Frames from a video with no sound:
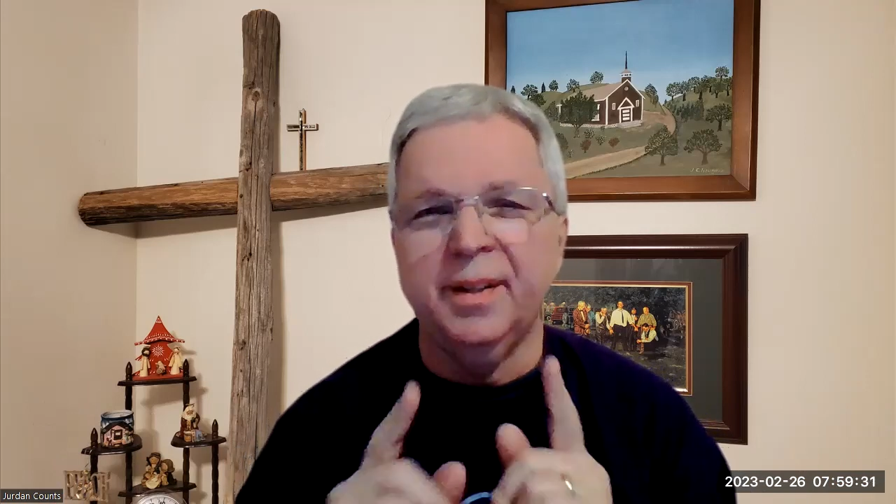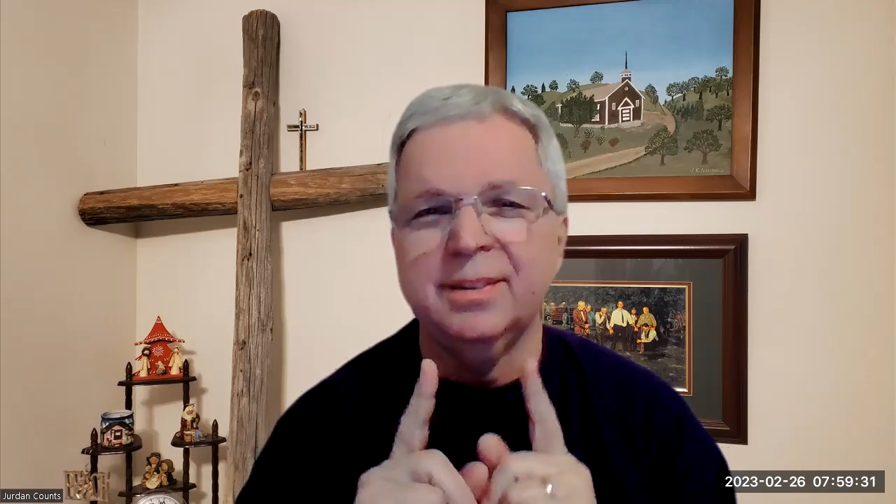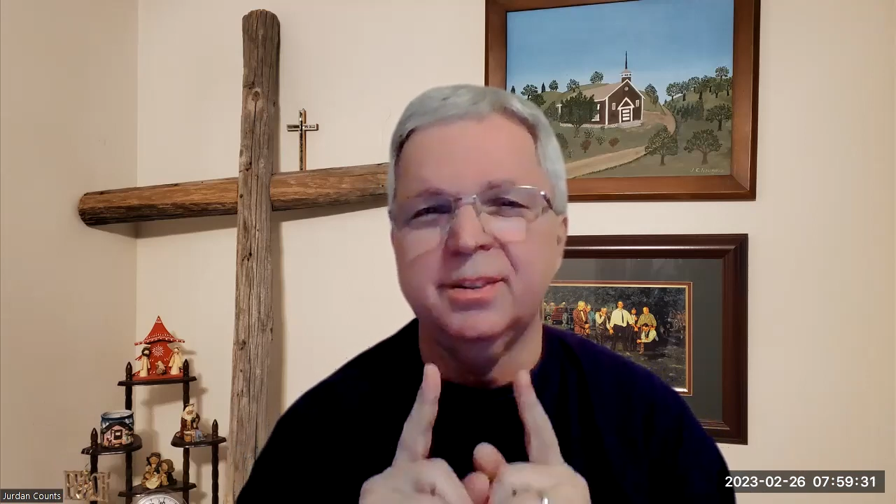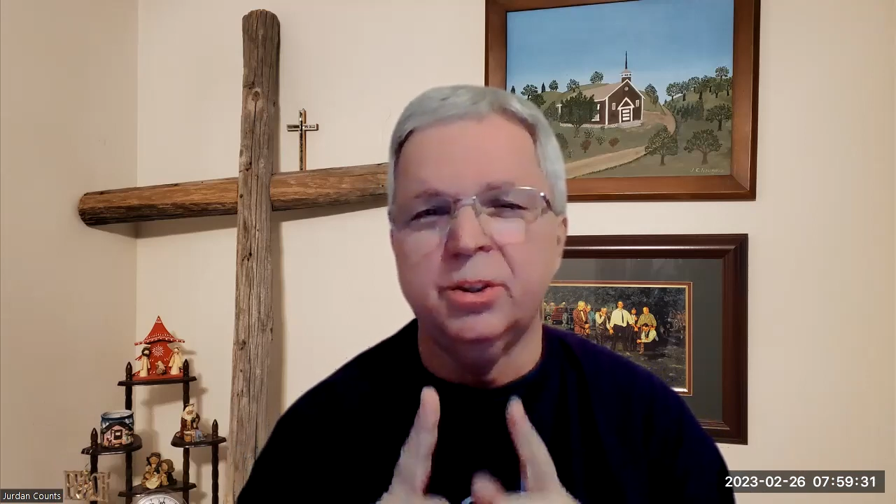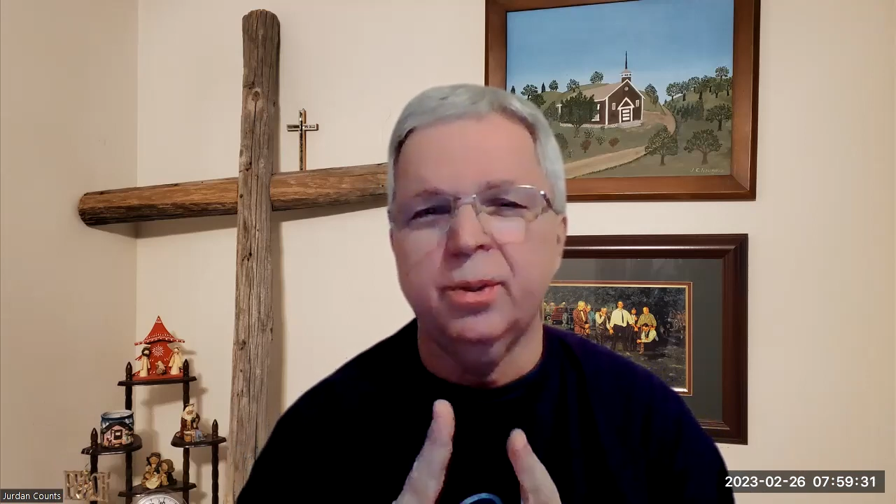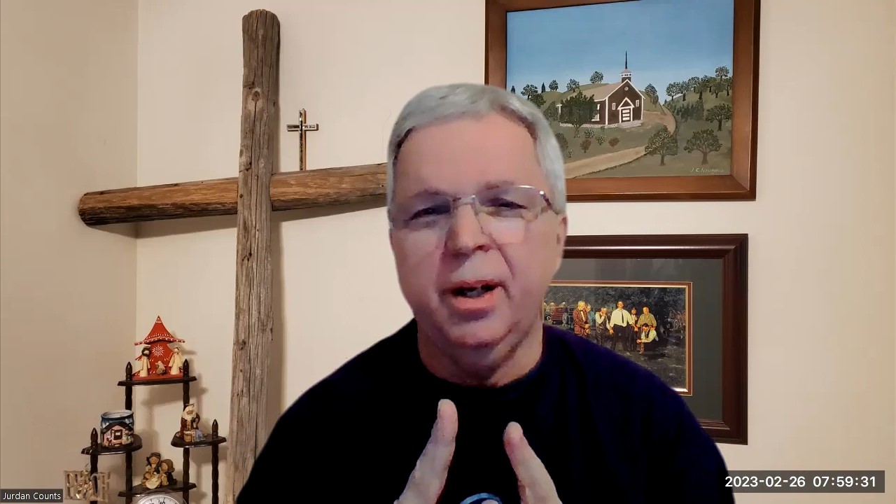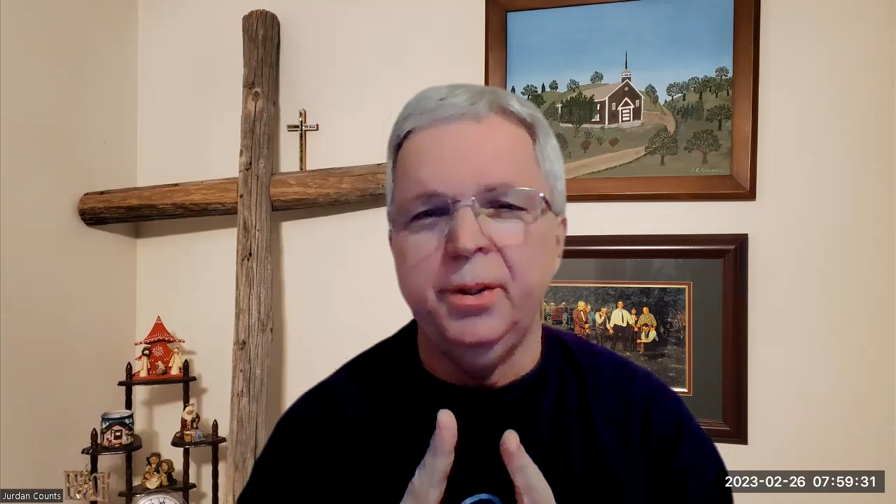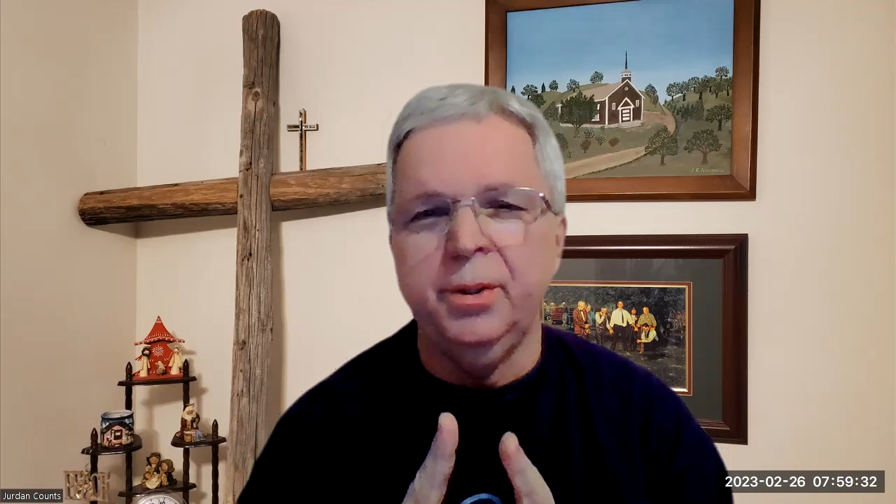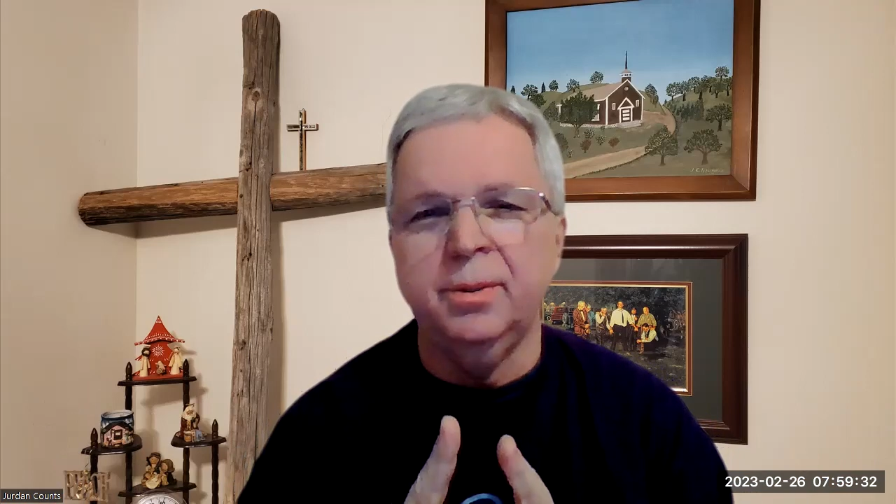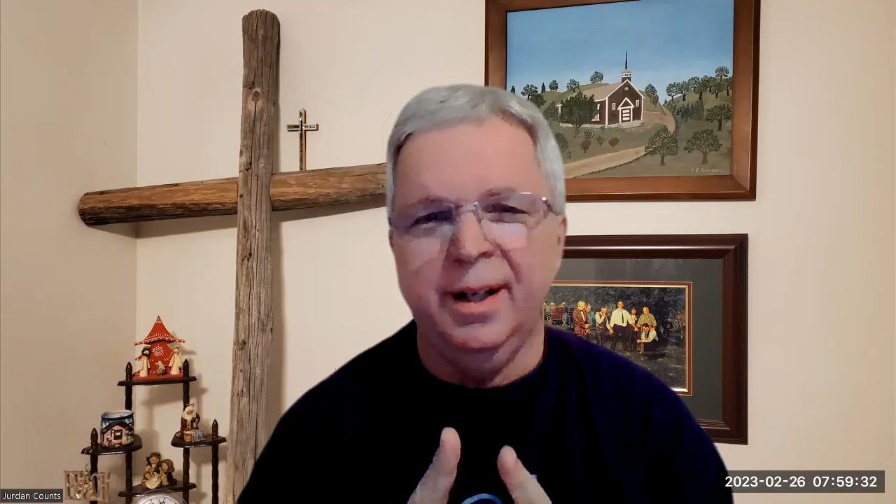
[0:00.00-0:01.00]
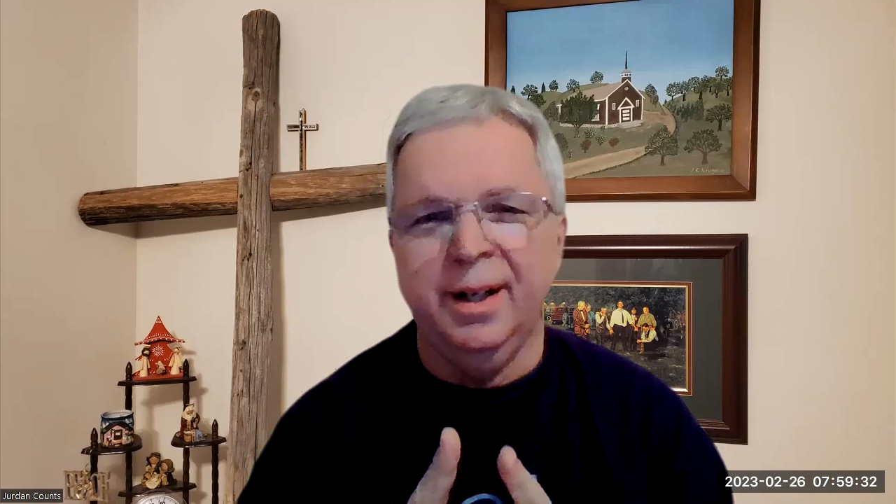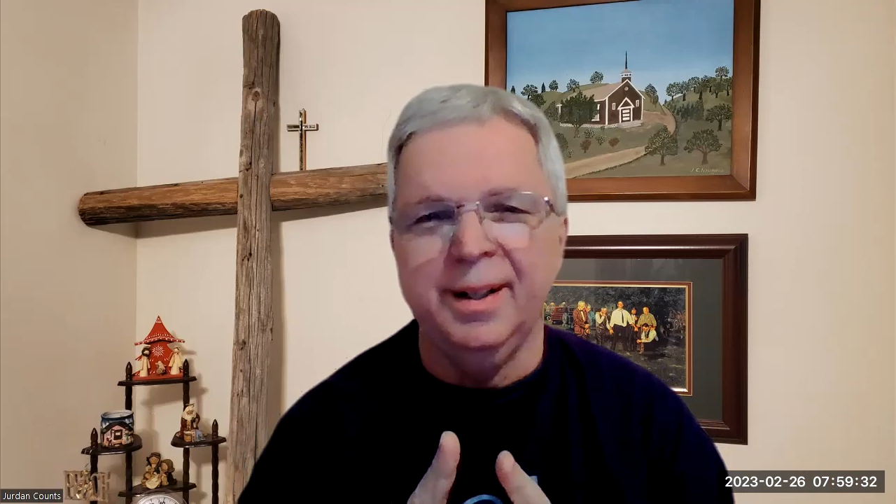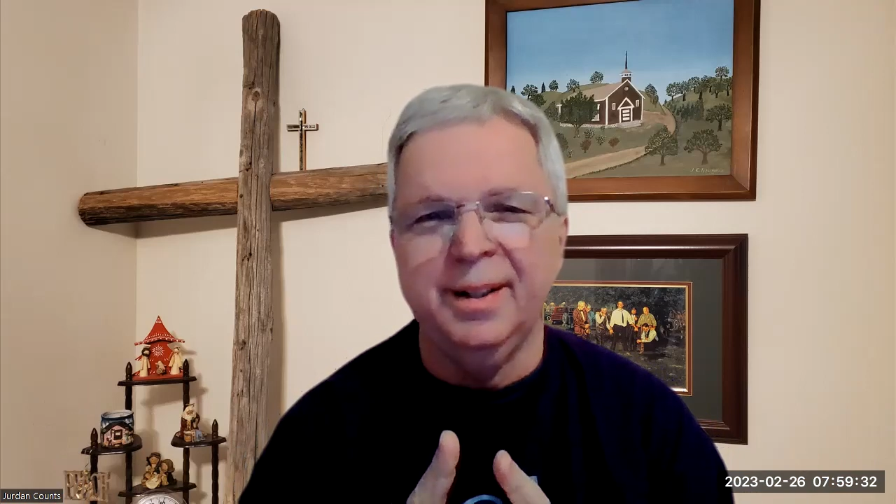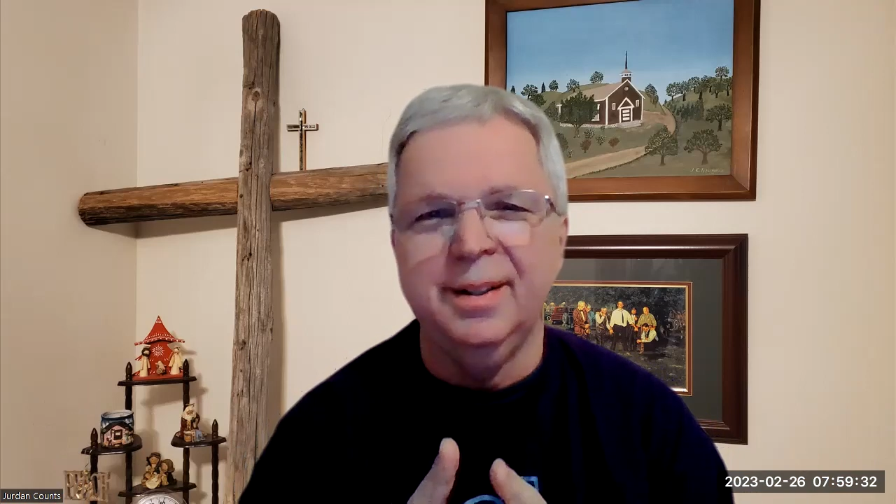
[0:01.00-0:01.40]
That's the triune God.